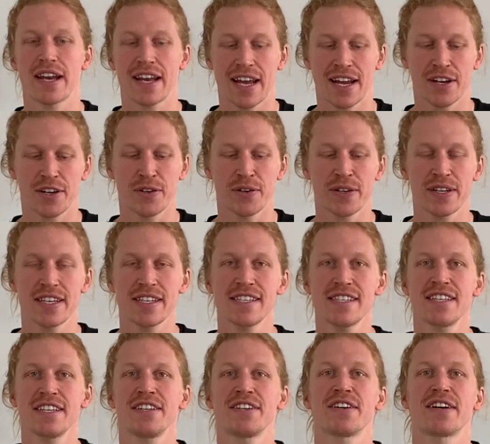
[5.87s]
and
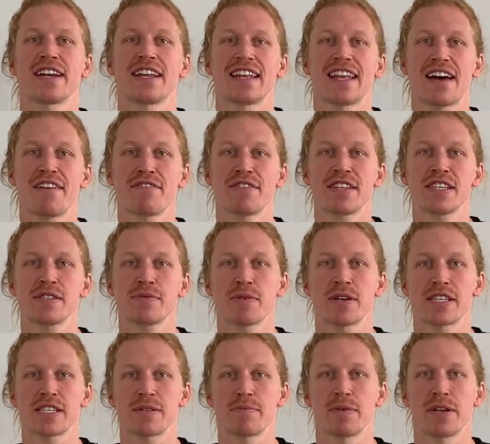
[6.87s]
cookies, you're going to love this
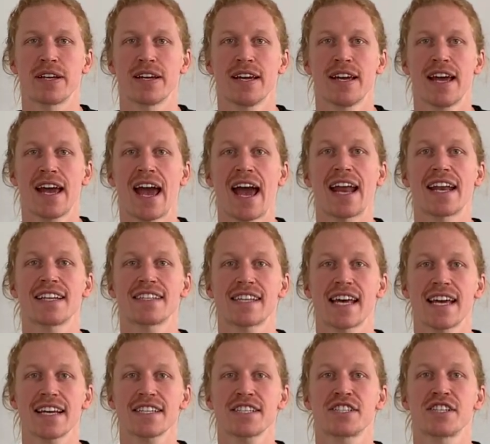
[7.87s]
recipe, and it
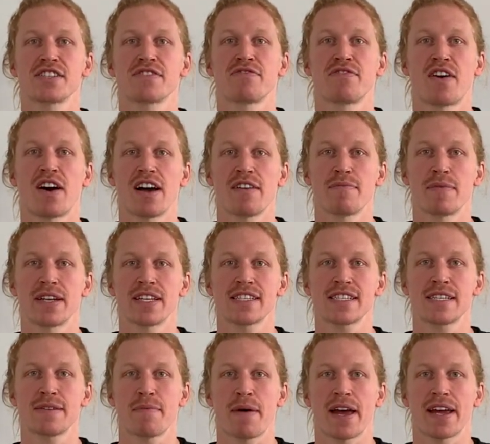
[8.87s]
takes just 5 minutes
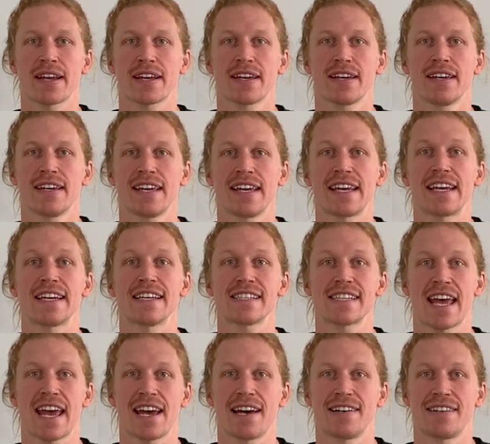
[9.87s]
to make. Here's
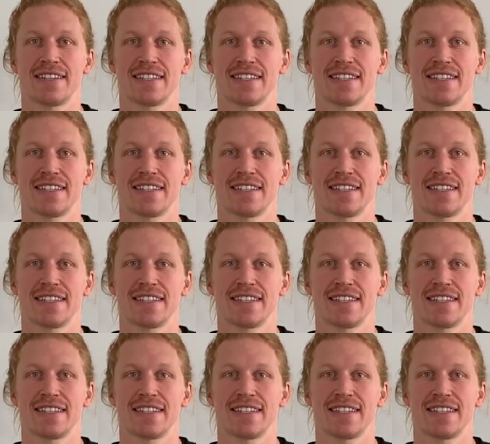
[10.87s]
how.